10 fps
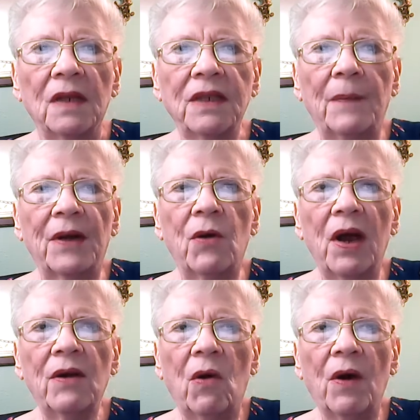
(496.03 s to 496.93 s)

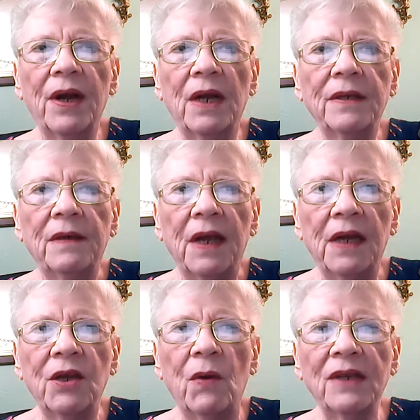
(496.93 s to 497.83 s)
Democrat, Oregon,
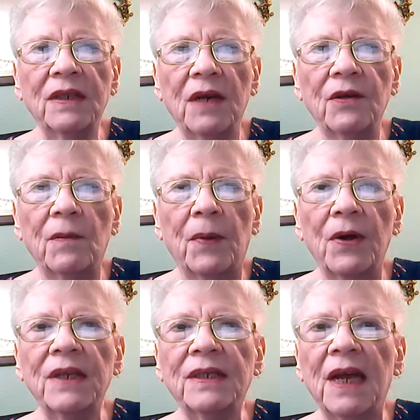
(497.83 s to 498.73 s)
and U.S. Senator
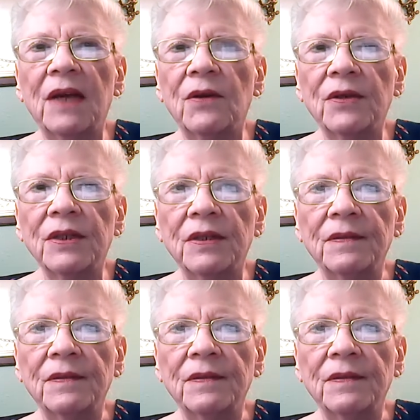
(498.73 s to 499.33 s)
Bernie Sanders,